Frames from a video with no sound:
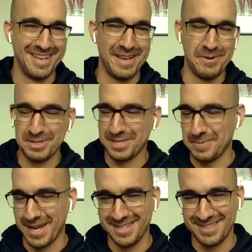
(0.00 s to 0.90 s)
Hey, what's
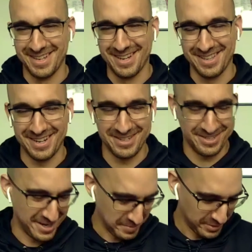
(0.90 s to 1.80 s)
up, guys? No, that all
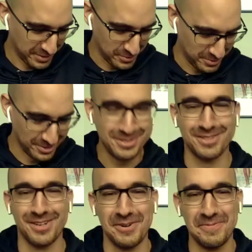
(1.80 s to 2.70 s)
sounded pretty cool.
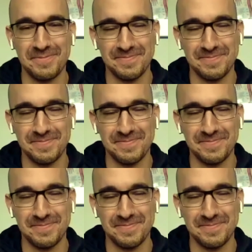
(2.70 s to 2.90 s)
So